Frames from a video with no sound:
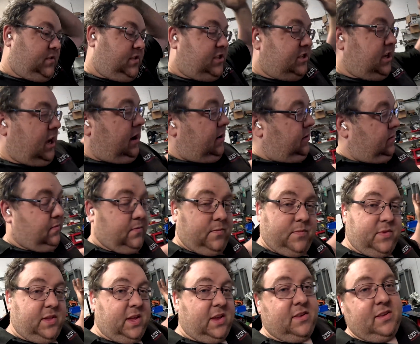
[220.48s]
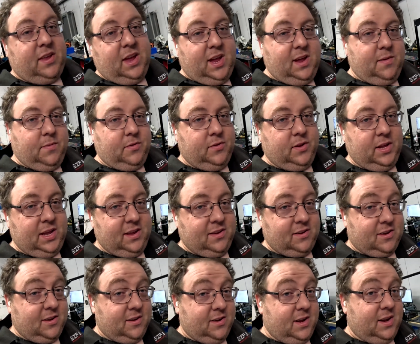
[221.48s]
So this table
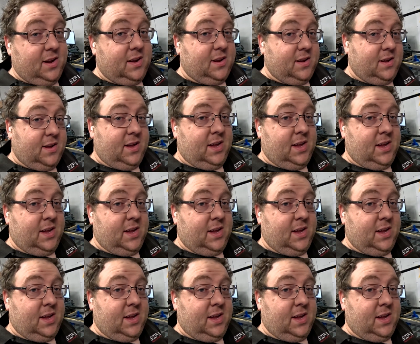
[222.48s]
is gonna